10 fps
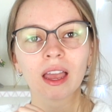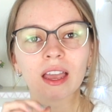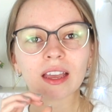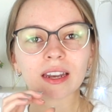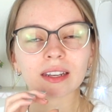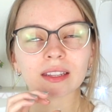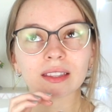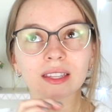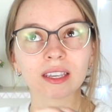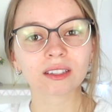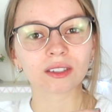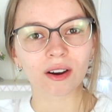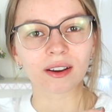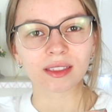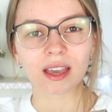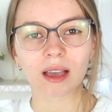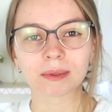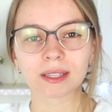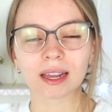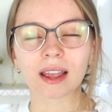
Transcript: and these are the apps that